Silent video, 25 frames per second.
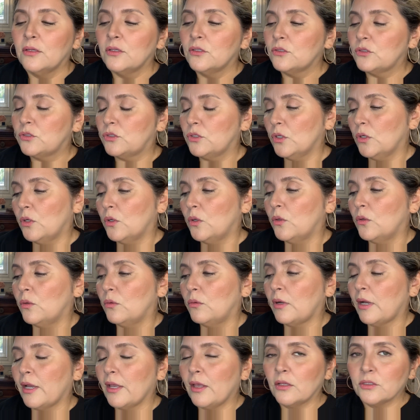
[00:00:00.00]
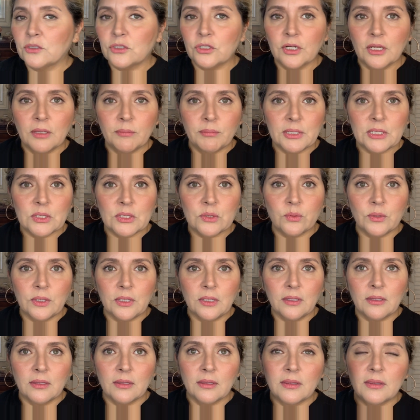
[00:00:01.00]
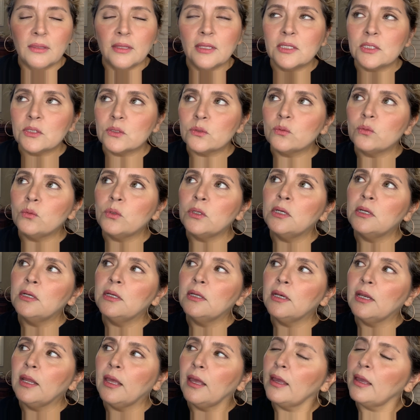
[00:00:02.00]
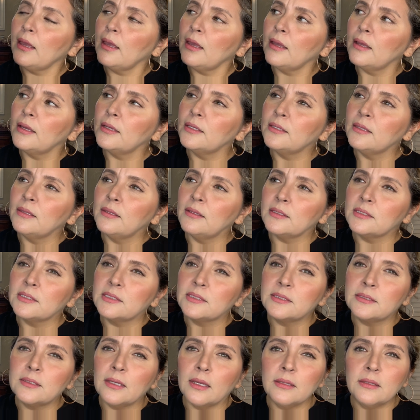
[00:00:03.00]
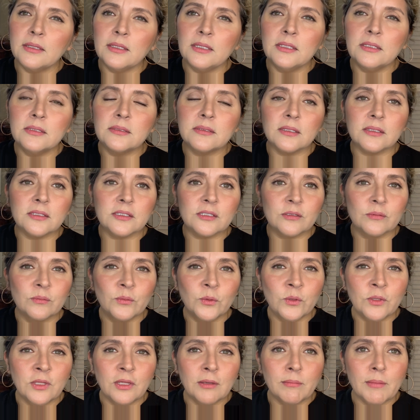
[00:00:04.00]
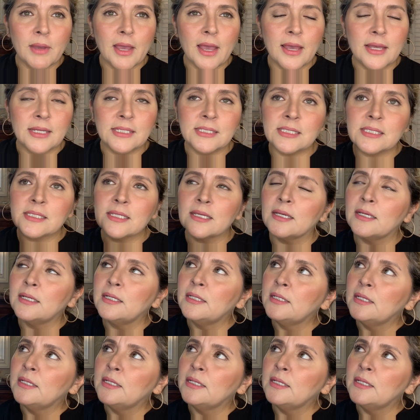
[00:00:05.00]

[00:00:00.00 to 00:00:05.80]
So I alternate between this one and the Suthy's smoothing mask.